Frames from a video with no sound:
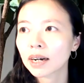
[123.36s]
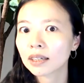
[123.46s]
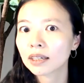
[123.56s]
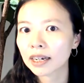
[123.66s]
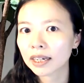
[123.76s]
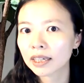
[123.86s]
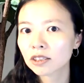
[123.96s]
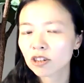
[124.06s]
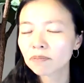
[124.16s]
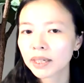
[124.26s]
I guess
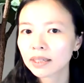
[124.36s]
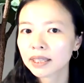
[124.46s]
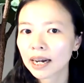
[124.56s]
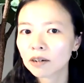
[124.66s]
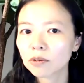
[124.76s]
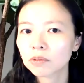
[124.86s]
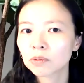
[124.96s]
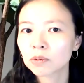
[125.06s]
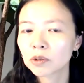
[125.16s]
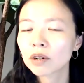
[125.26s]
something that
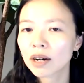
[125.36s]
we will